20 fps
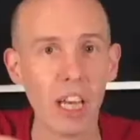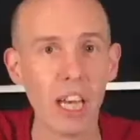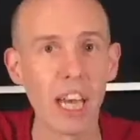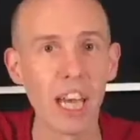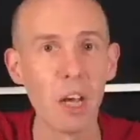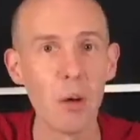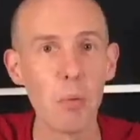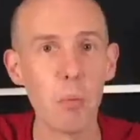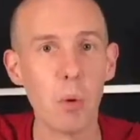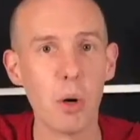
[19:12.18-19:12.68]

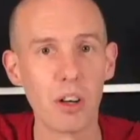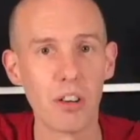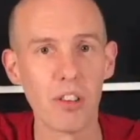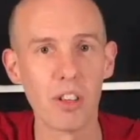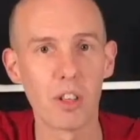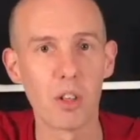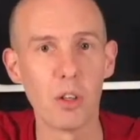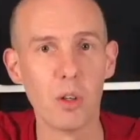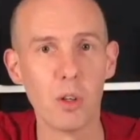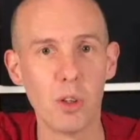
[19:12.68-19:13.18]
in one of the
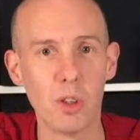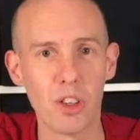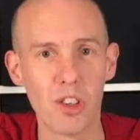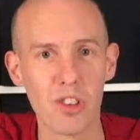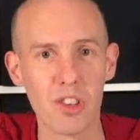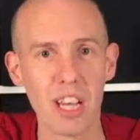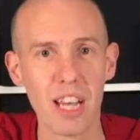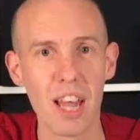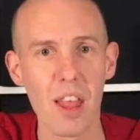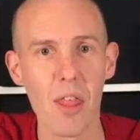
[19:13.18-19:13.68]
corners.
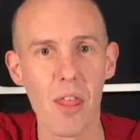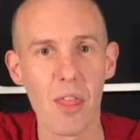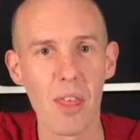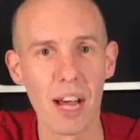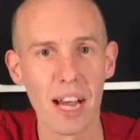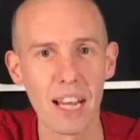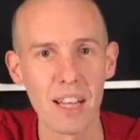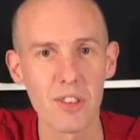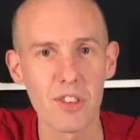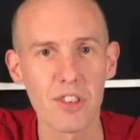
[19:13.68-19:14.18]

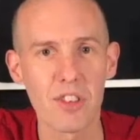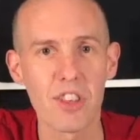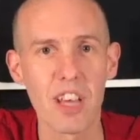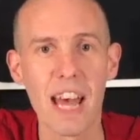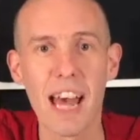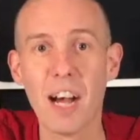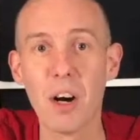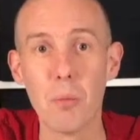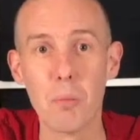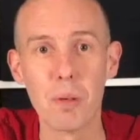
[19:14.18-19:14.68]
That's to
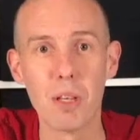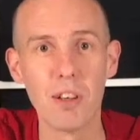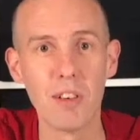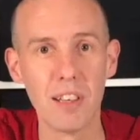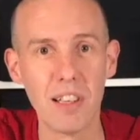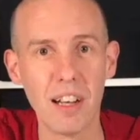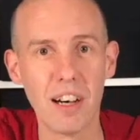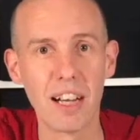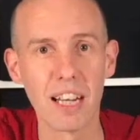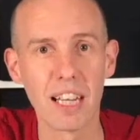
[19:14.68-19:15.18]
help you
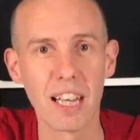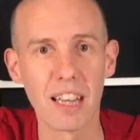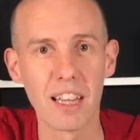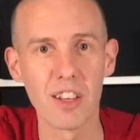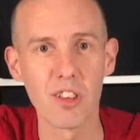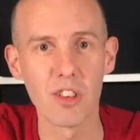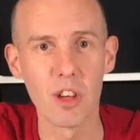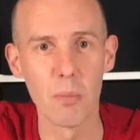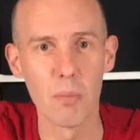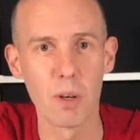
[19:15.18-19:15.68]
line
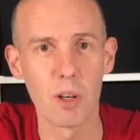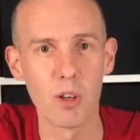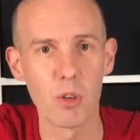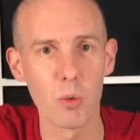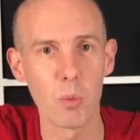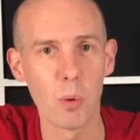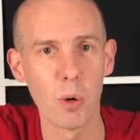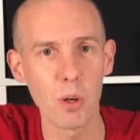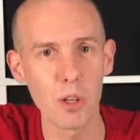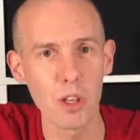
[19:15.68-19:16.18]
things up, because
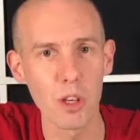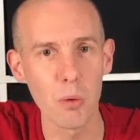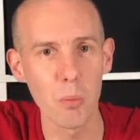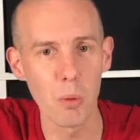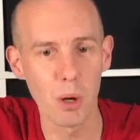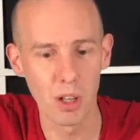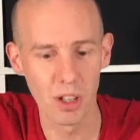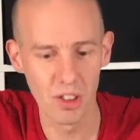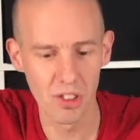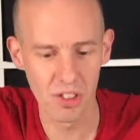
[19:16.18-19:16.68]
what you
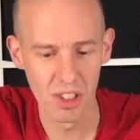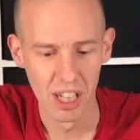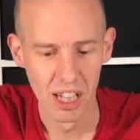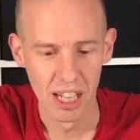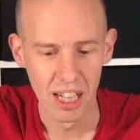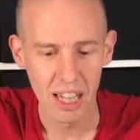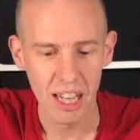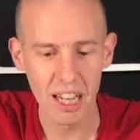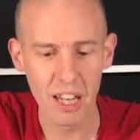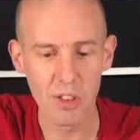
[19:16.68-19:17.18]
want
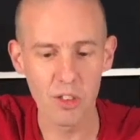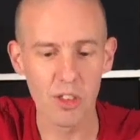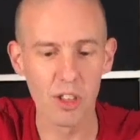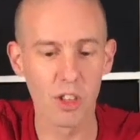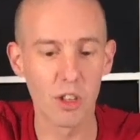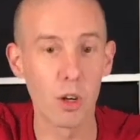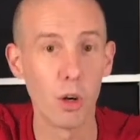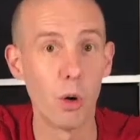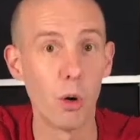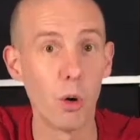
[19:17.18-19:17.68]
is the
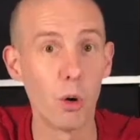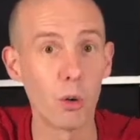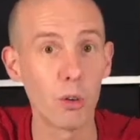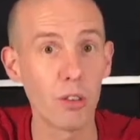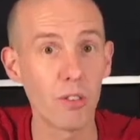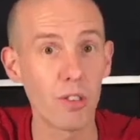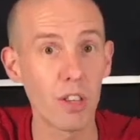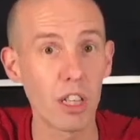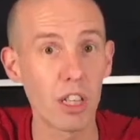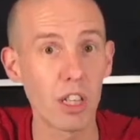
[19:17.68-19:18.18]
corner
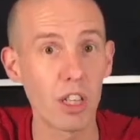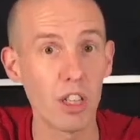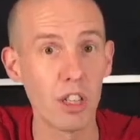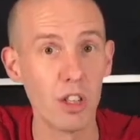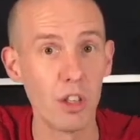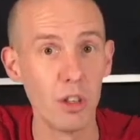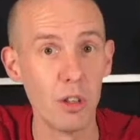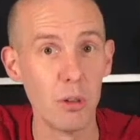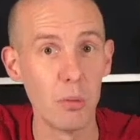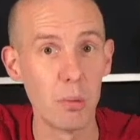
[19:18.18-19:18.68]
of the
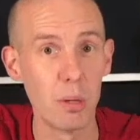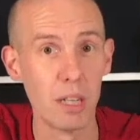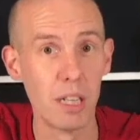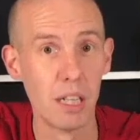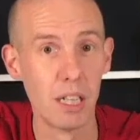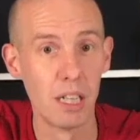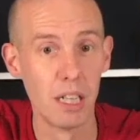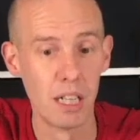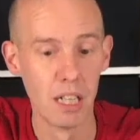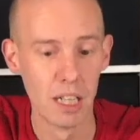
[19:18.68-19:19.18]
cube
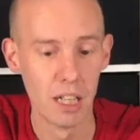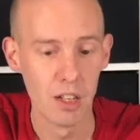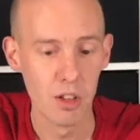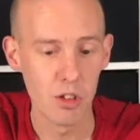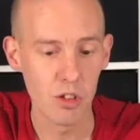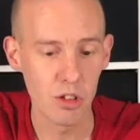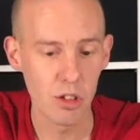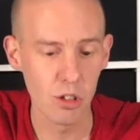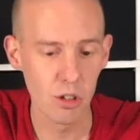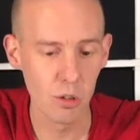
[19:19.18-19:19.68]

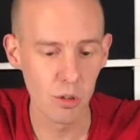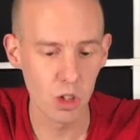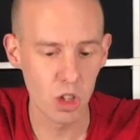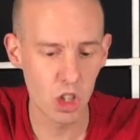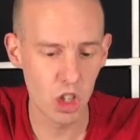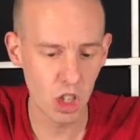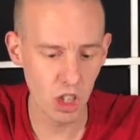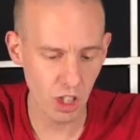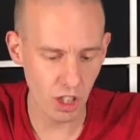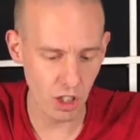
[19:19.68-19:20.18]
to
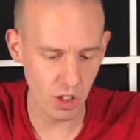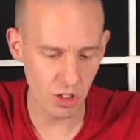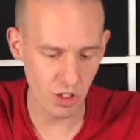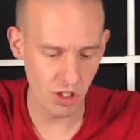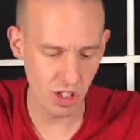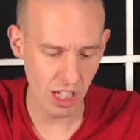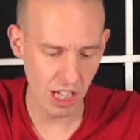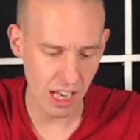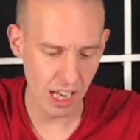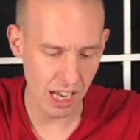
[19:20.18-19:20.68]
just
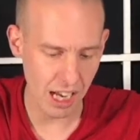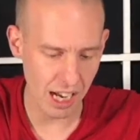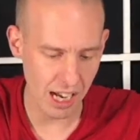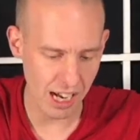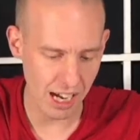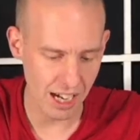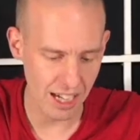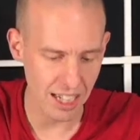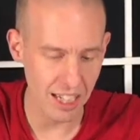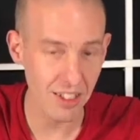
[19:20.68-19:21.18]

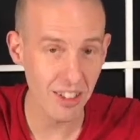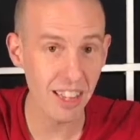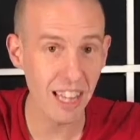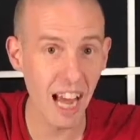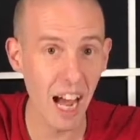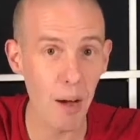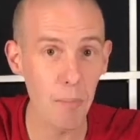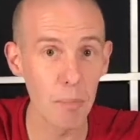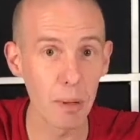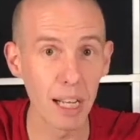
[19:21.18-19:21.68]
hide
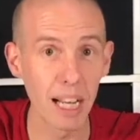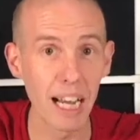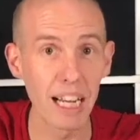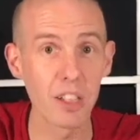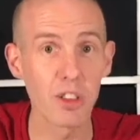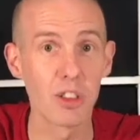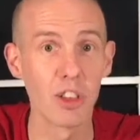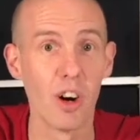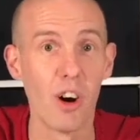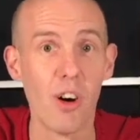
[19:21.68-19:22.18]
that black
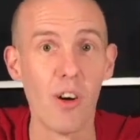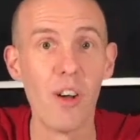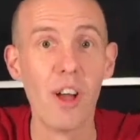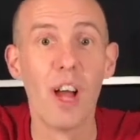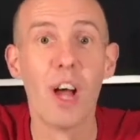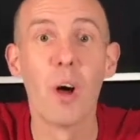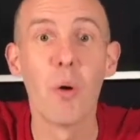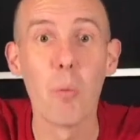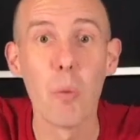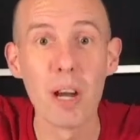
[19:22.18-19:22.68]
dot
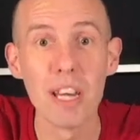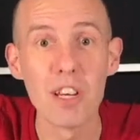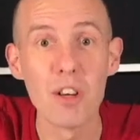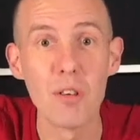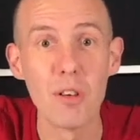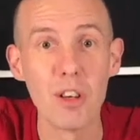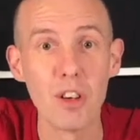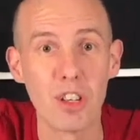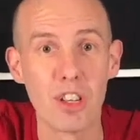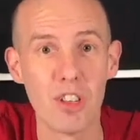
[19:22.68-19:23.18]
when you
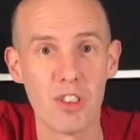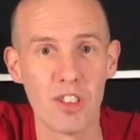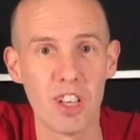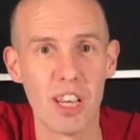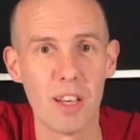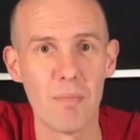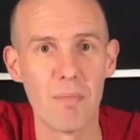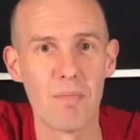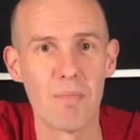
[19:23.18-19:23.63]
look at it.